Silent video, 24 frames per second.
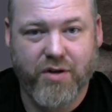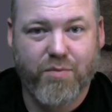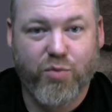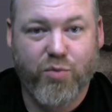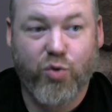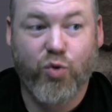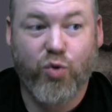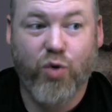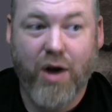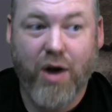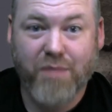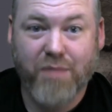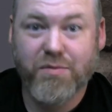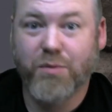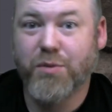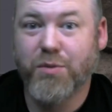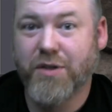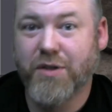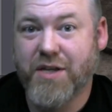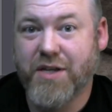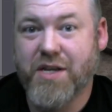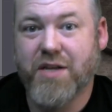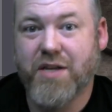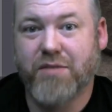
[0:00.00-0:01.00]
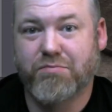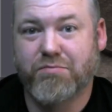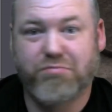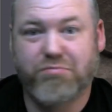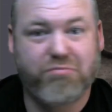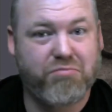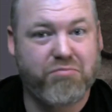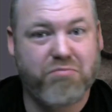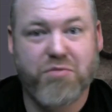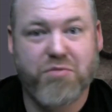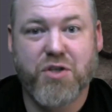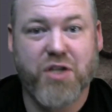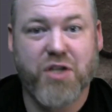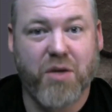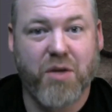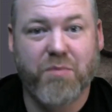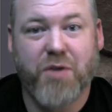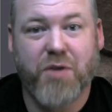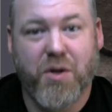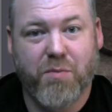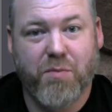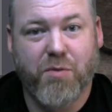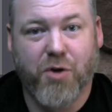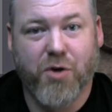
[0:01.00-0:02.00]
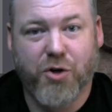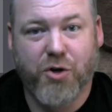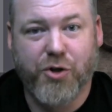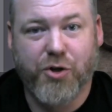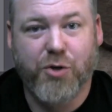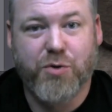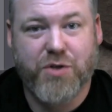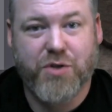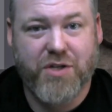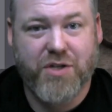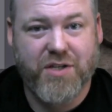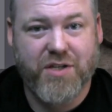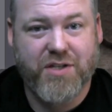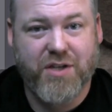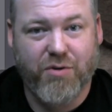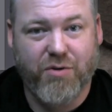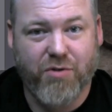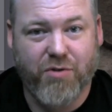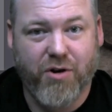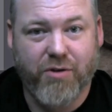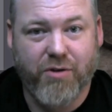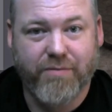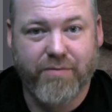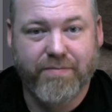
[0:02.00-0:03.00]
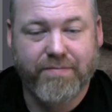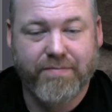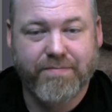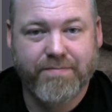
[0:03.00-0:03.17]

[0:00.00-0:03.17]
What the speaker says: Probably some number close to zero.